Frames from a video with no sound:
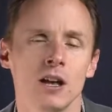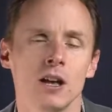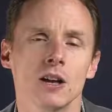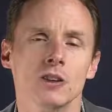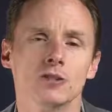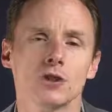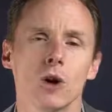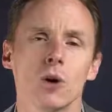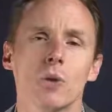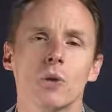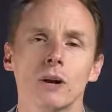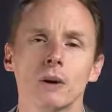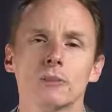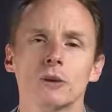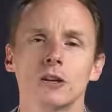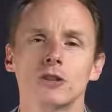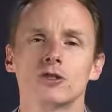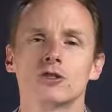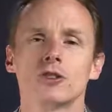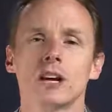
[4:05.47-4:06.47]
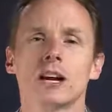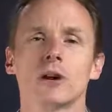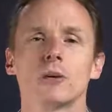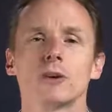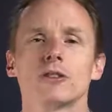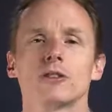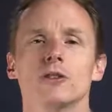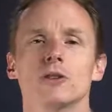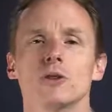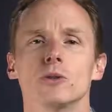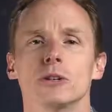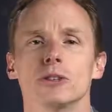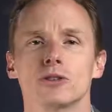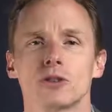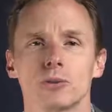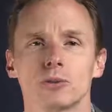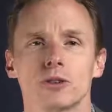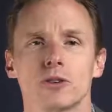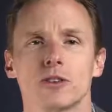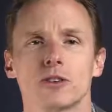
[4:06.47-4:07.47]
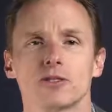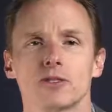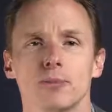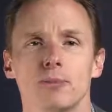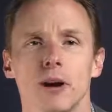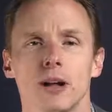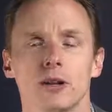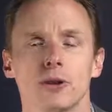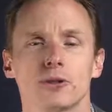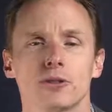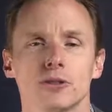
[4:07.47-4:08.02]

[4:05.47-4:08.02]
So what I'm going to share with you in terms of this Apollo